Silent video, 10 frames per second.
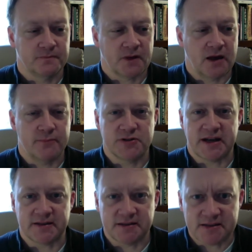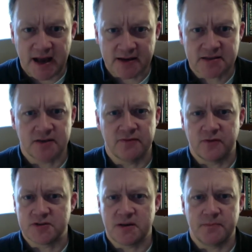unprotected sex. If
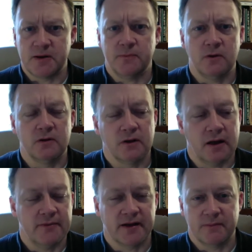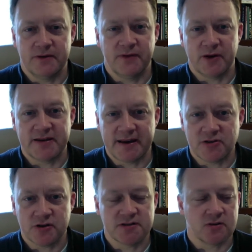for some people that could be very
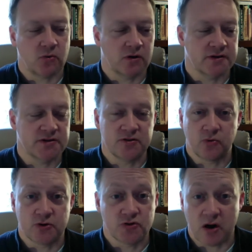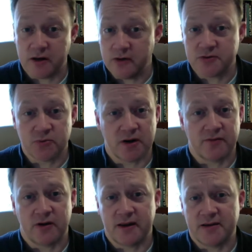dangerous, or it's your drug use,
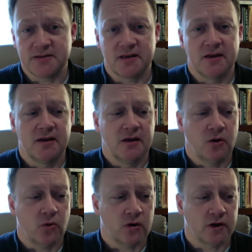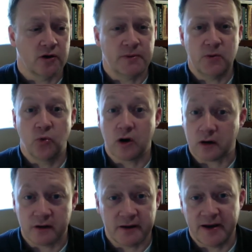whatever it is, or it could be work.
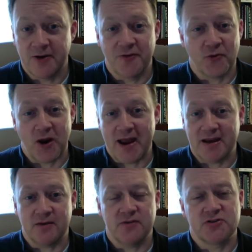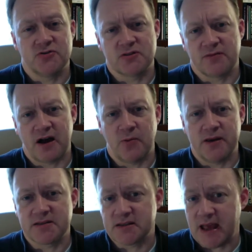A variety of issues of how we
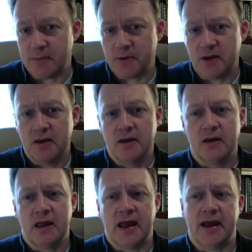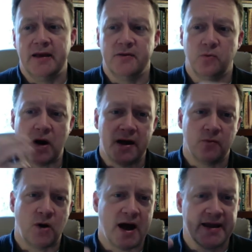escape. And
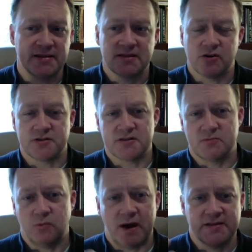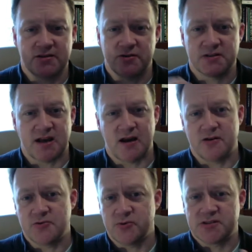why is there desire
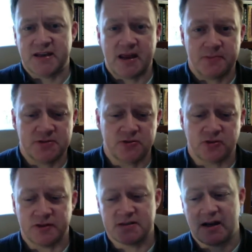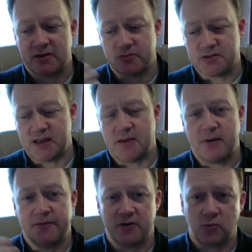to escape? It's usually a desire to escape after